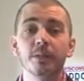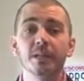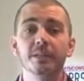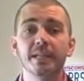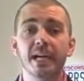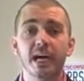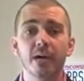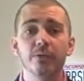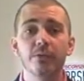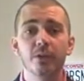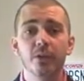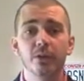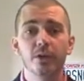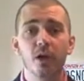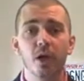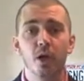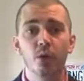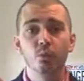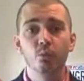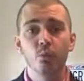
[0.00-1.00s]
to be down
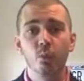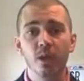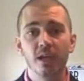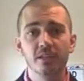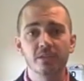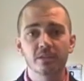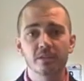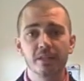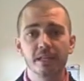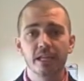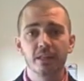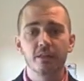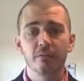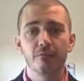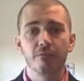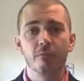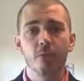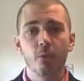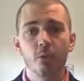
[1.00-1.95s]
there on Wednesday the